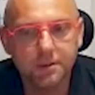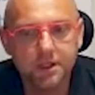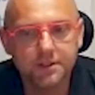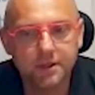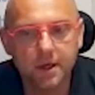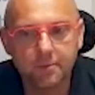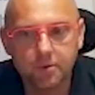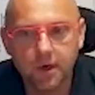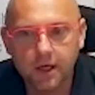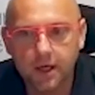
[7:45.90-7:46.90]
vitamin
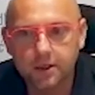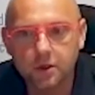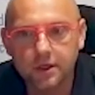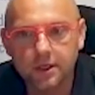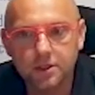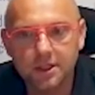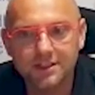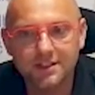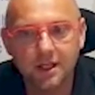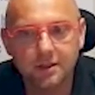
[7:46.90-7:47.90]
C helps and
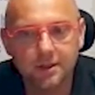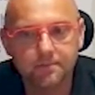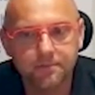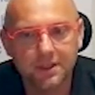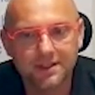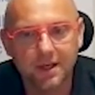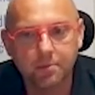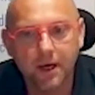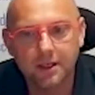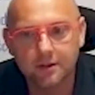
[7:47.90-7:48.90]
reduces inflammation in the
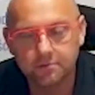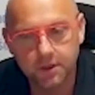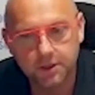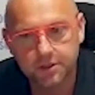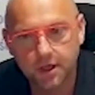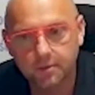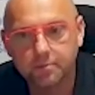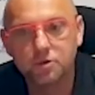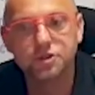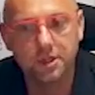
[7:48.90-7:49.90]
muscles after hard
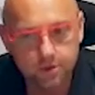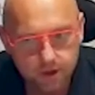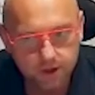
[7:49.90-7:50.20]
training,